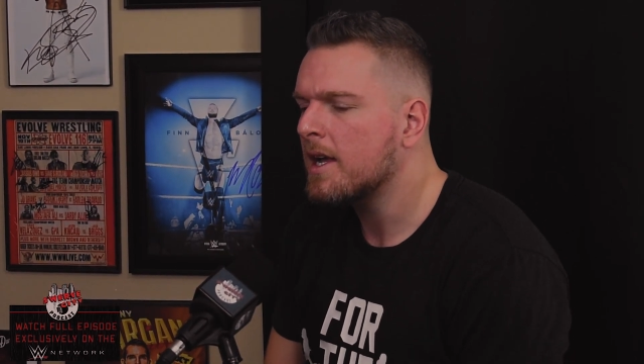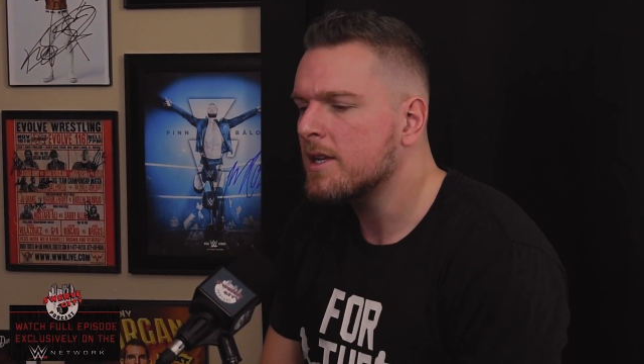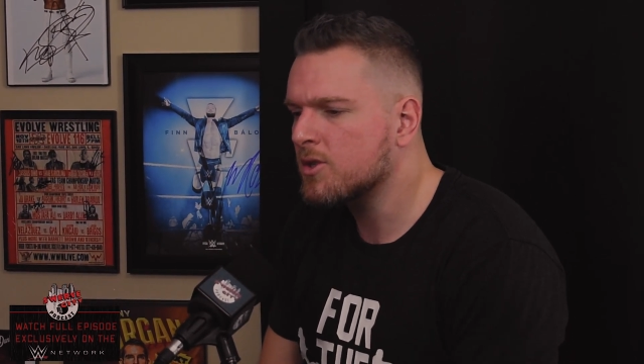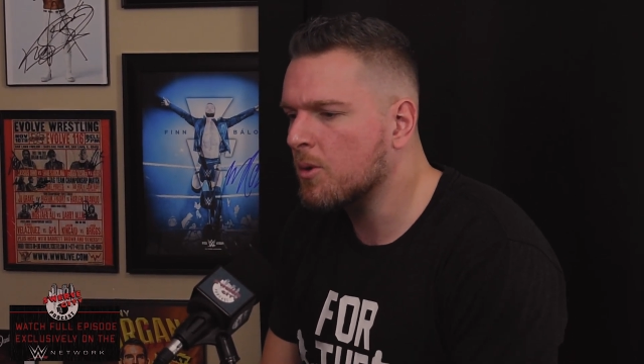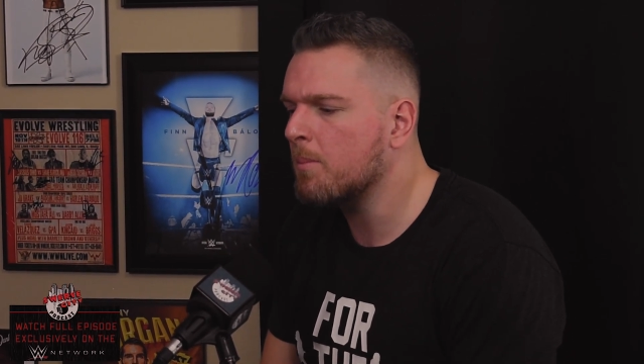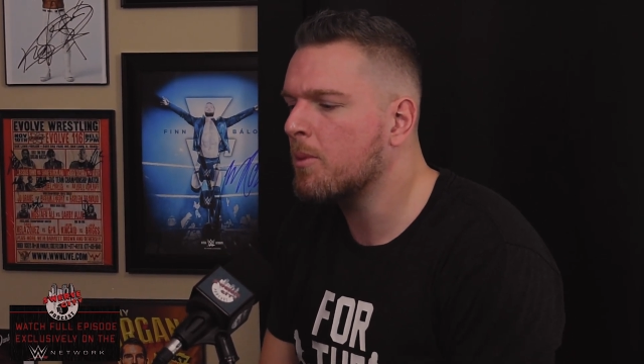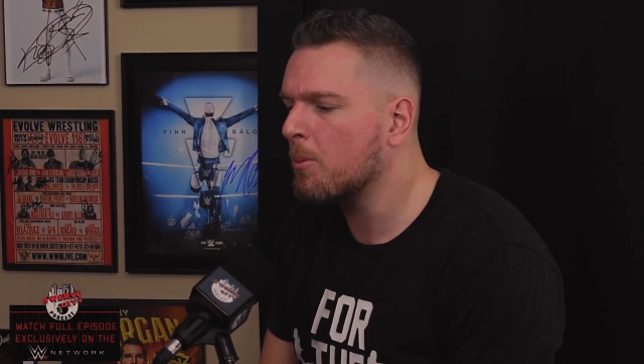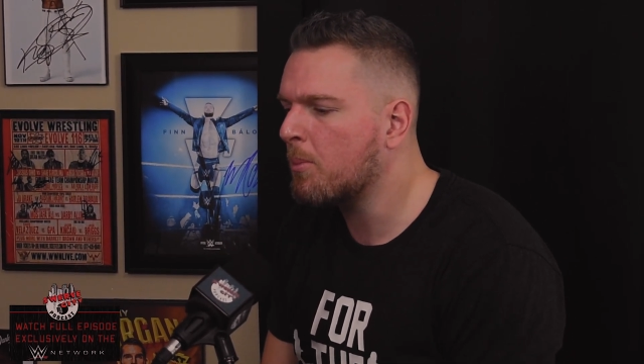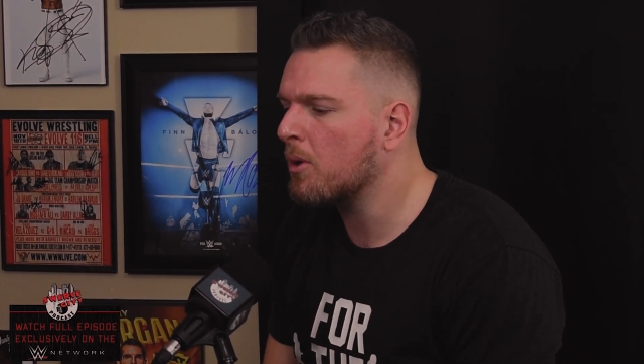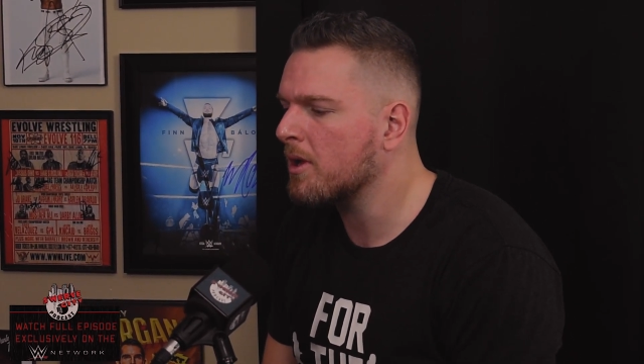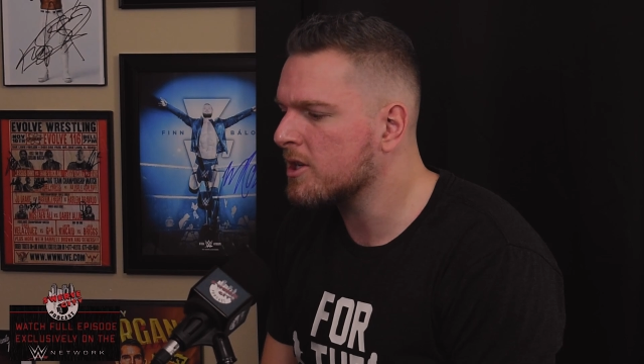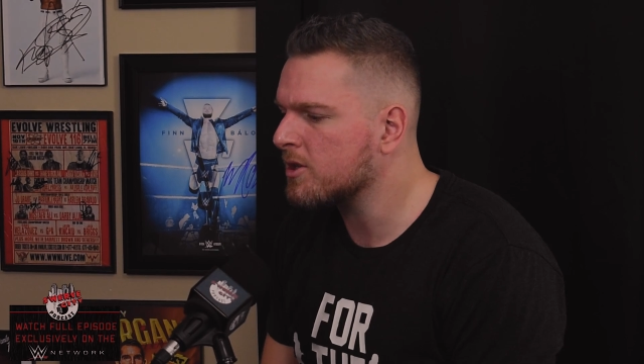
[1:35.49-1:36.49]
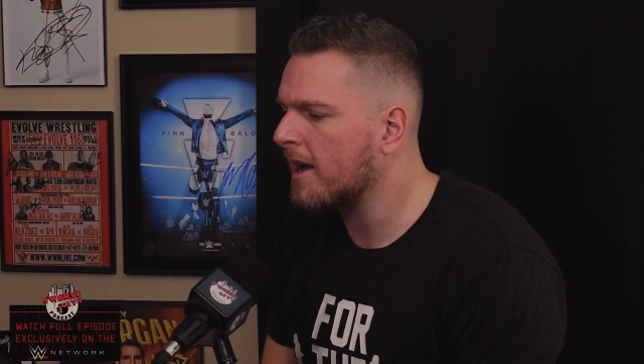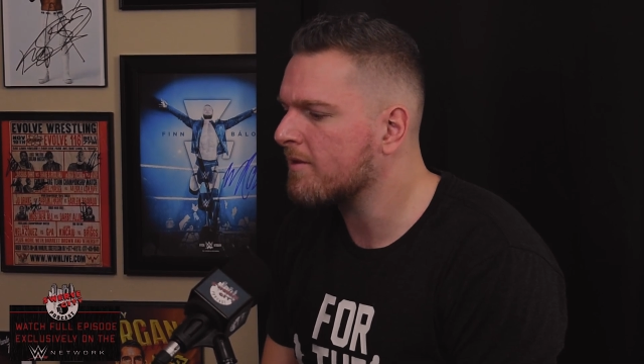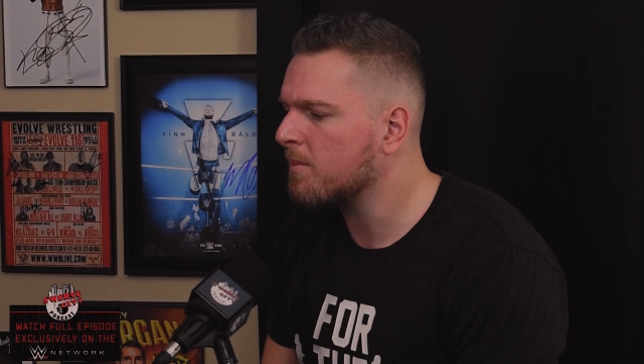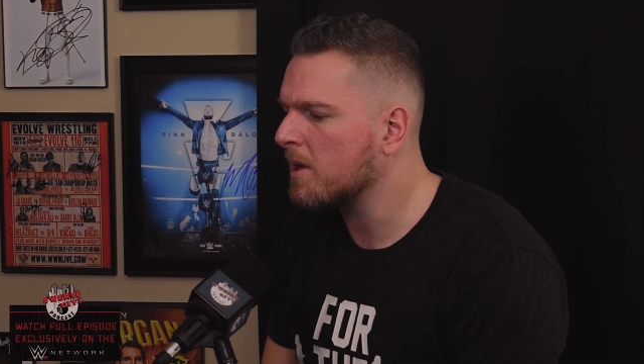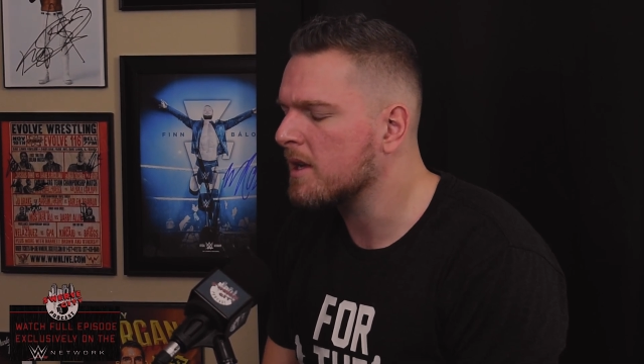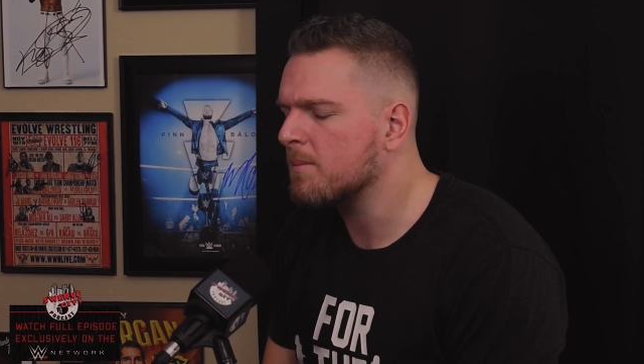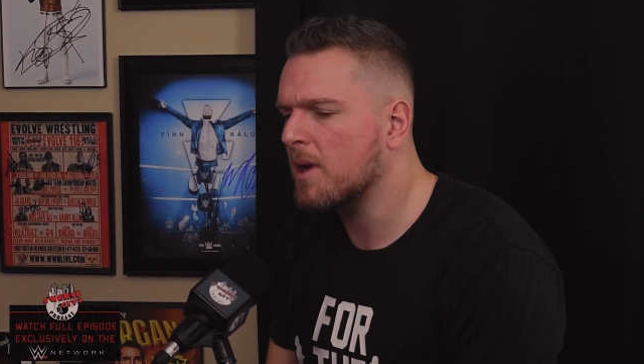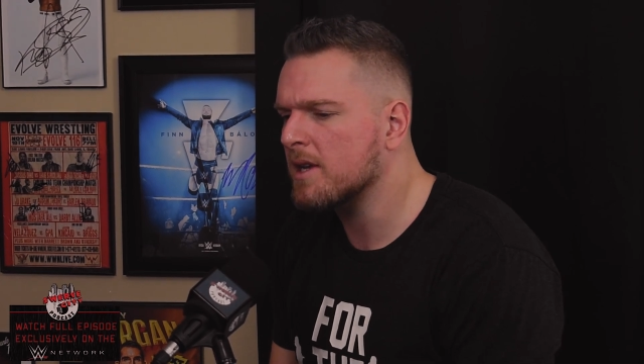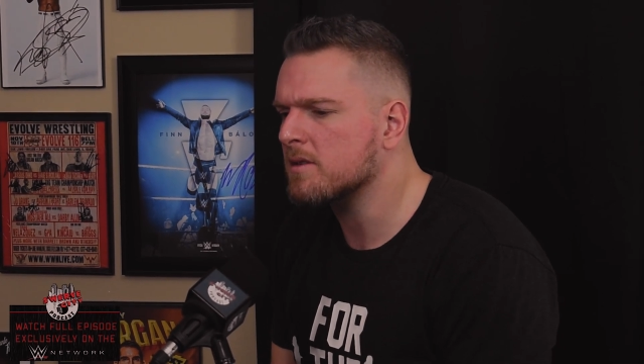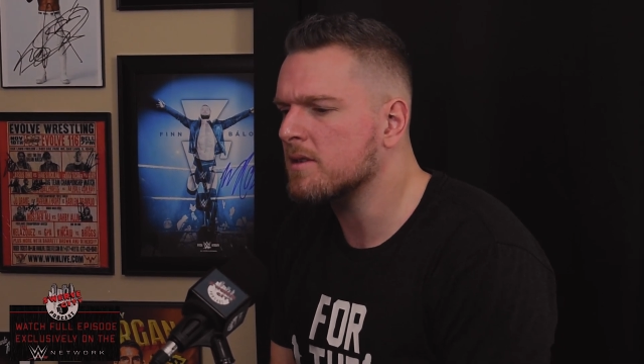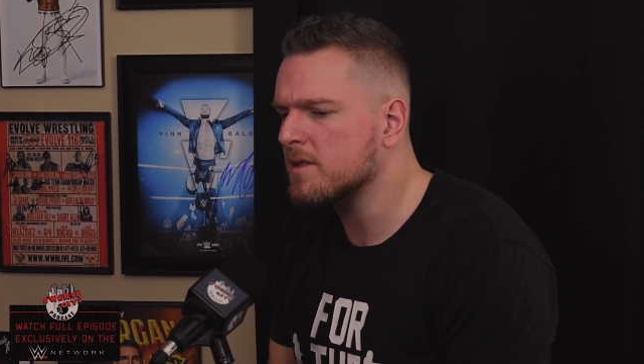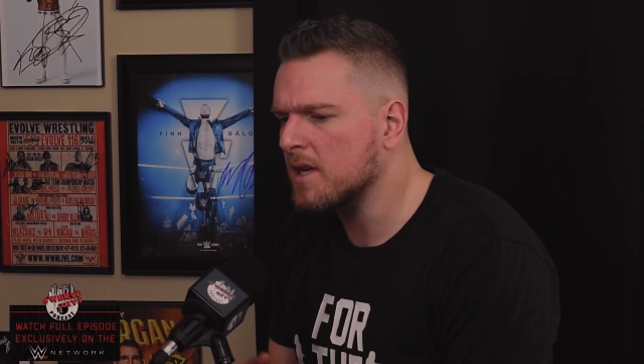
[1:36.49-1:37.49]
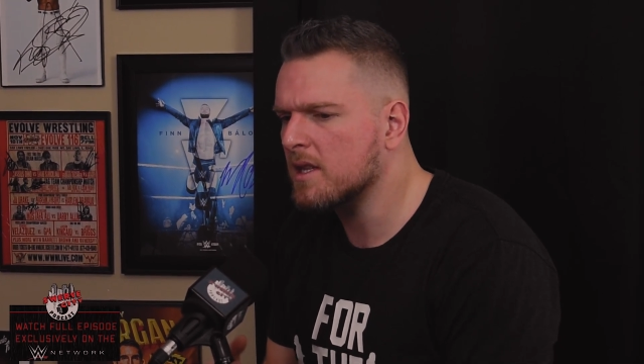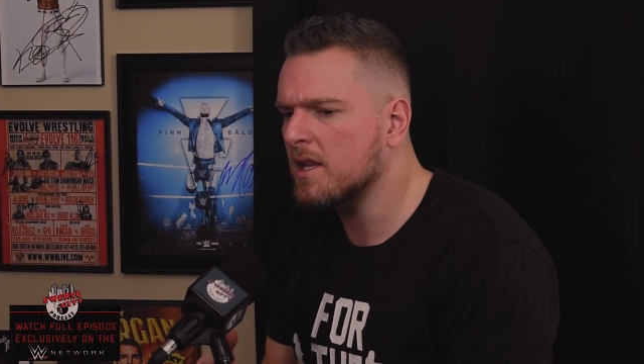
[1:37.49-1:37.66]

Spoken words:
So when Bill Polian drafted me, he basically said,